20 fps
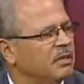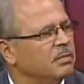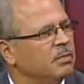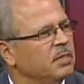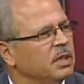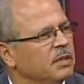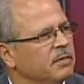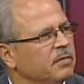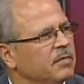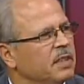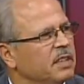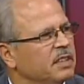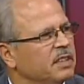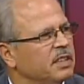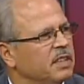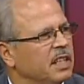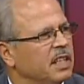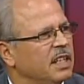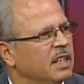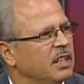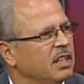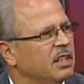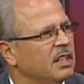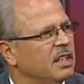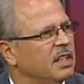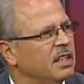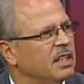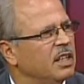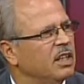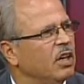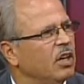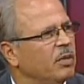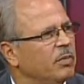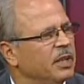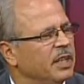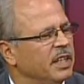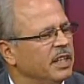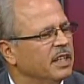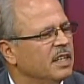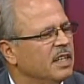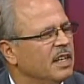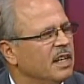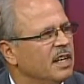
being felt today in Albany.